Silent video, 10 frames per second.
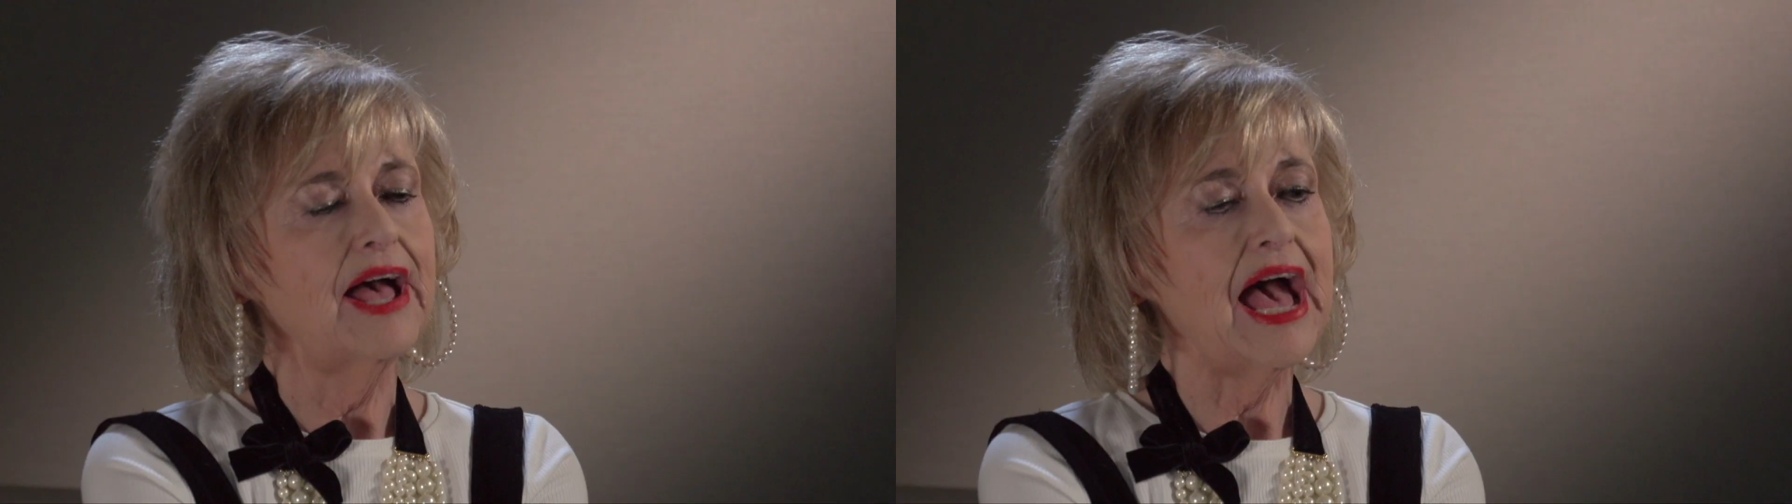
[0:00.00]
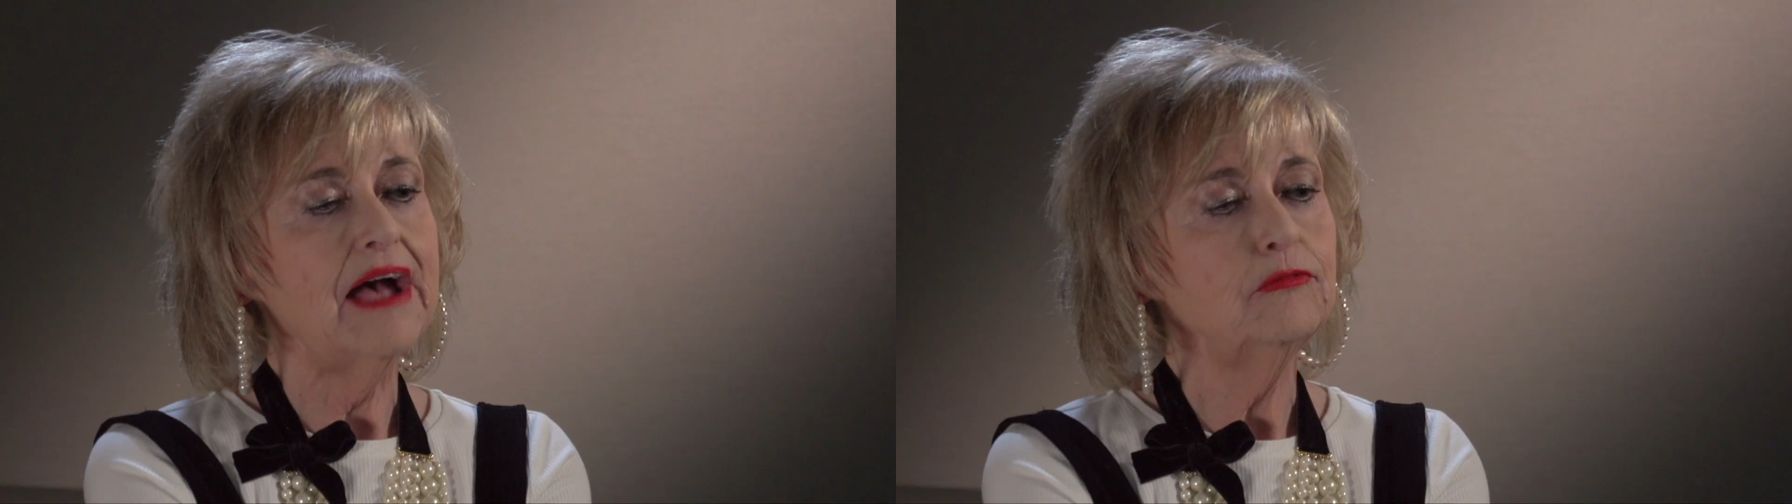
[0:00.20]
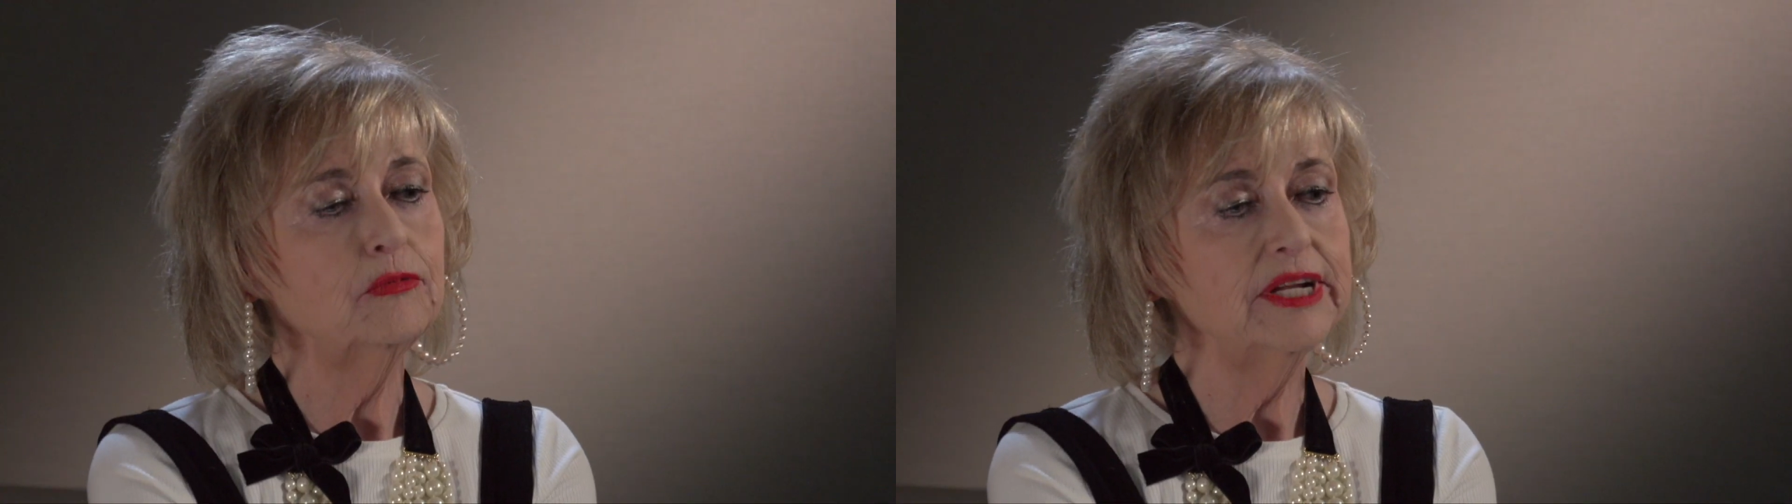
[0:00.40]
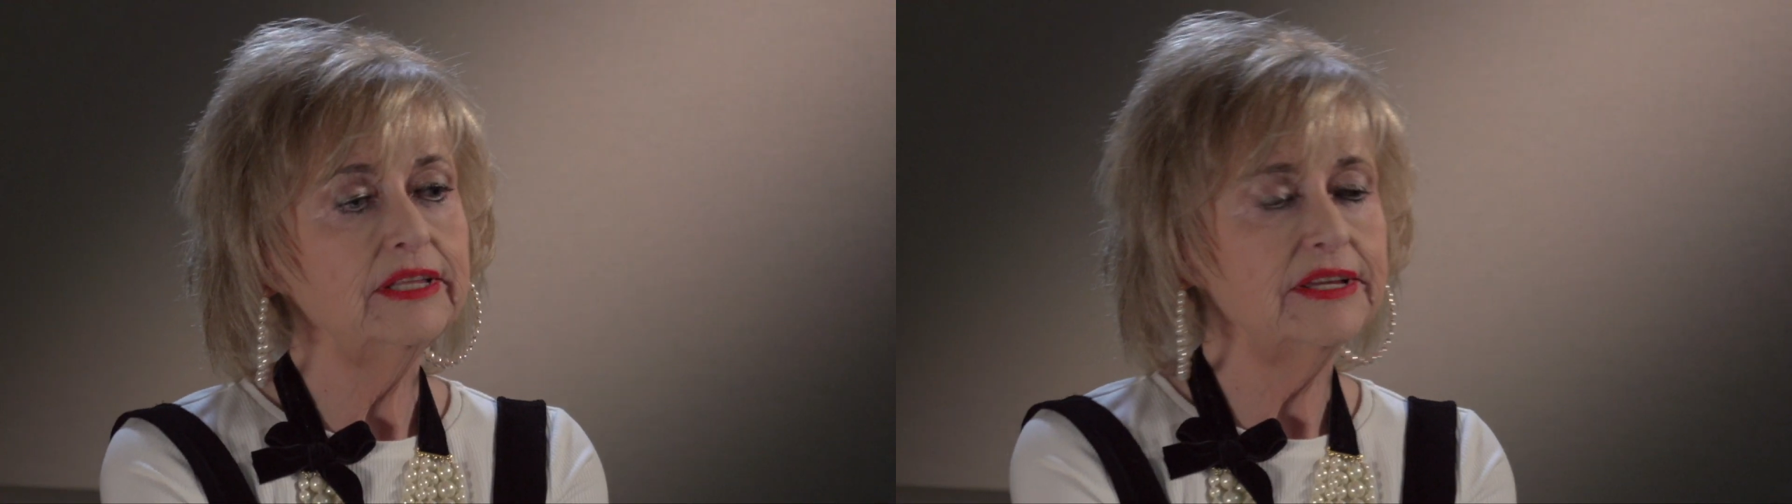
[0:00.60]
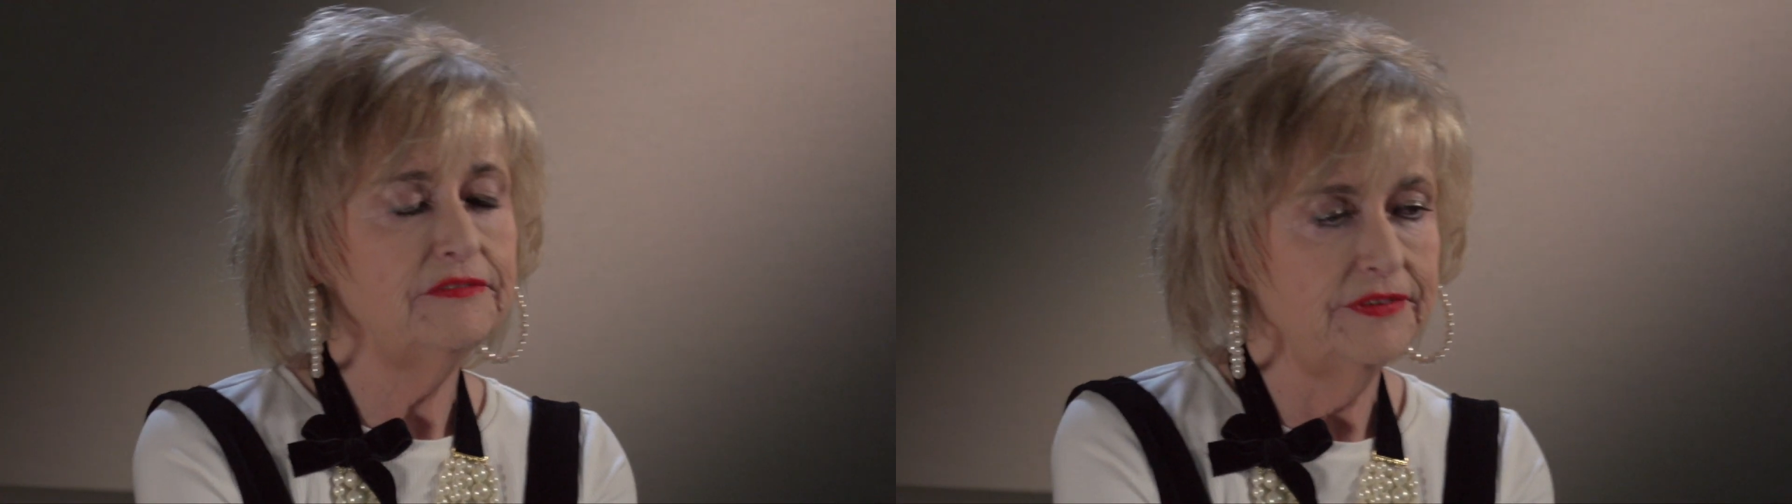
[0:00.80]
I
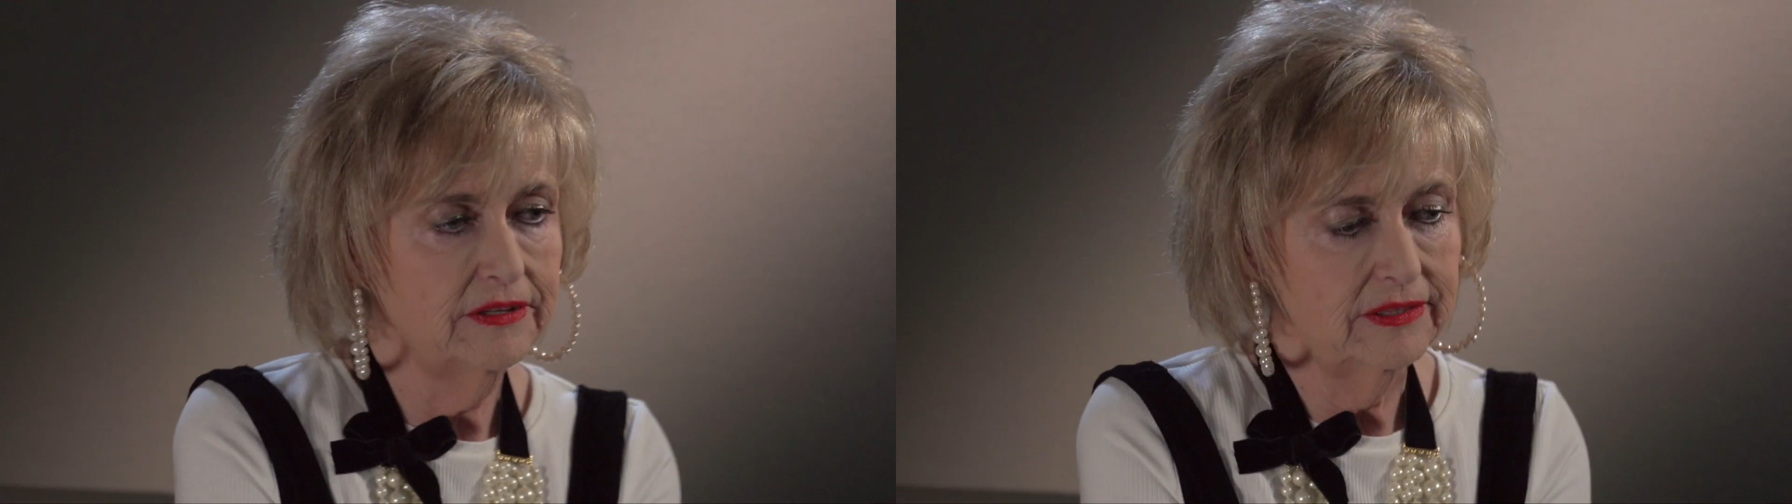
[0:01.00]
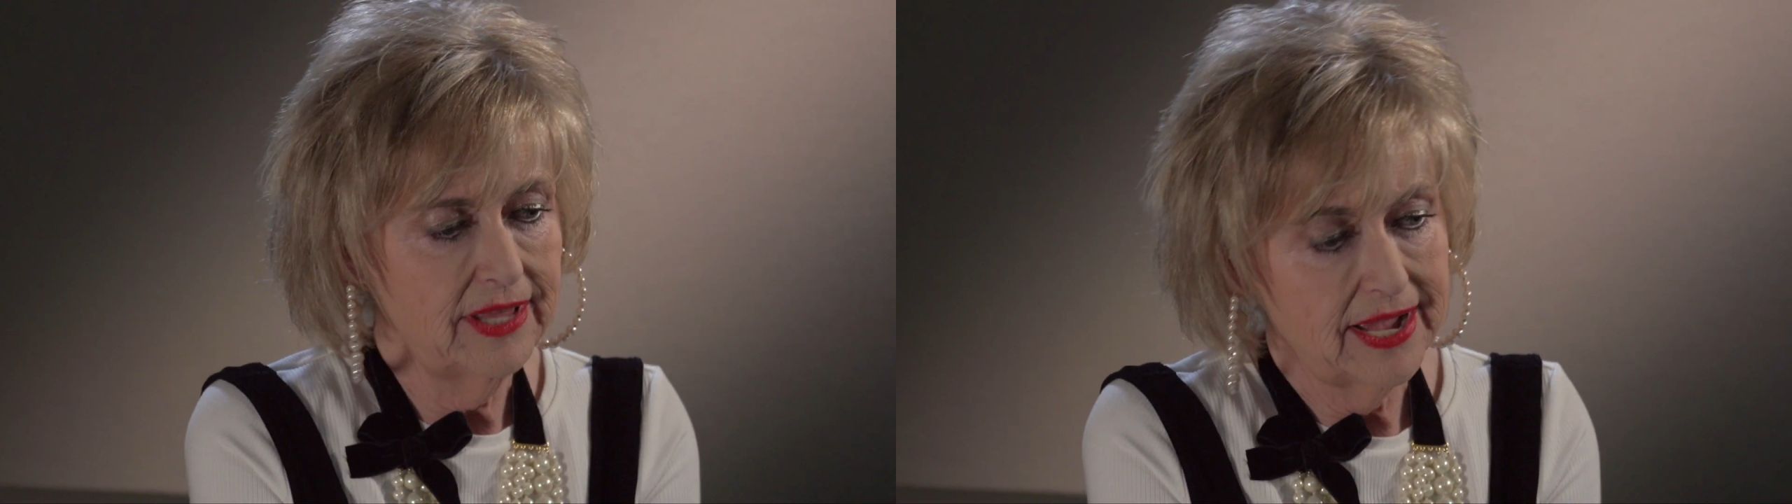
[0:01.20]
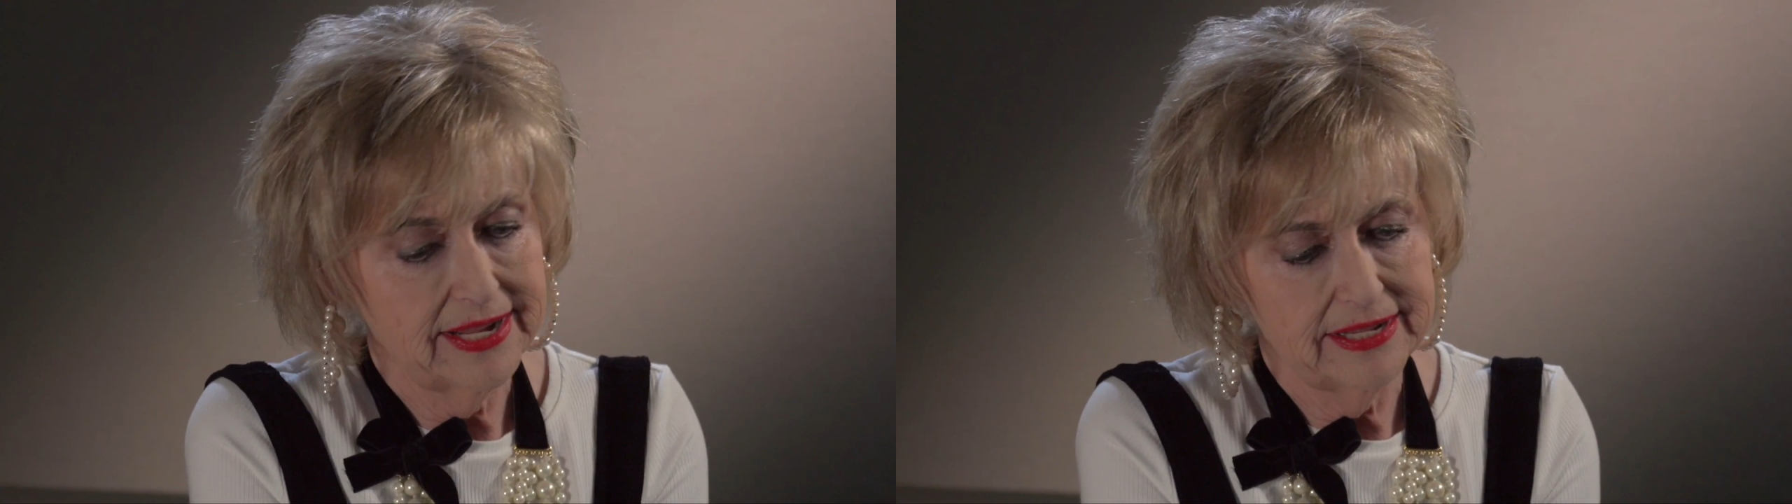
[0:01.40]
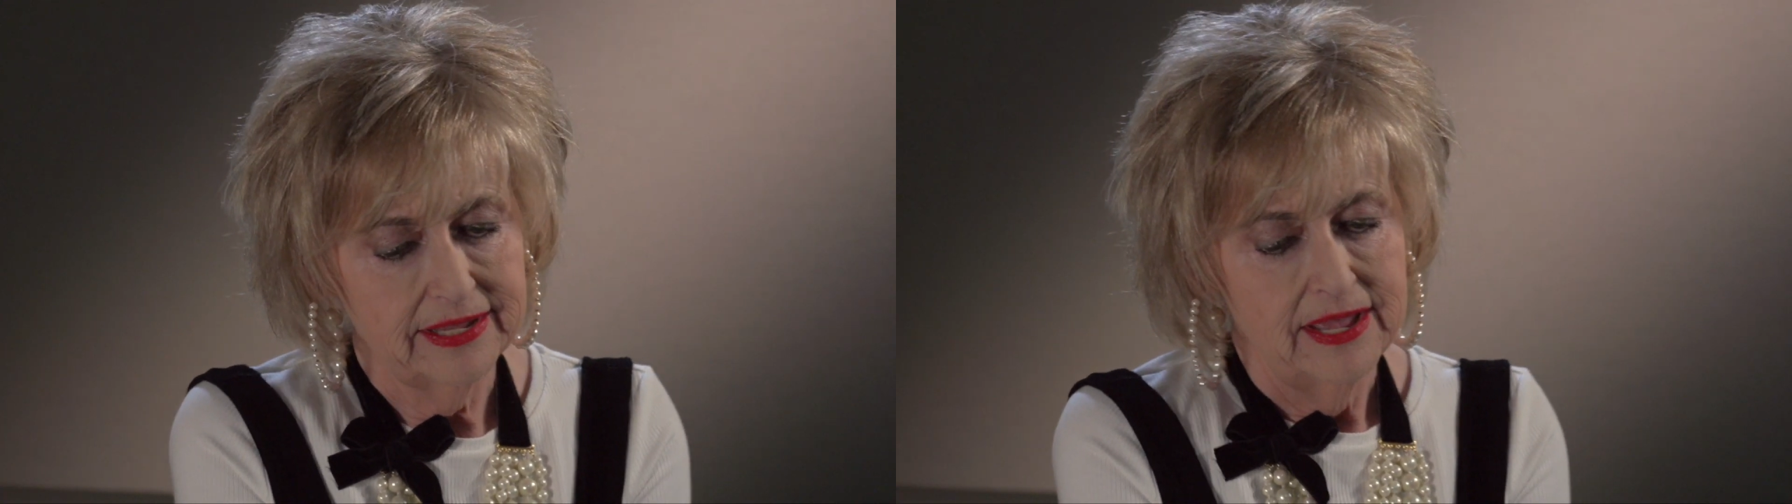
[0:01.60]
really feel like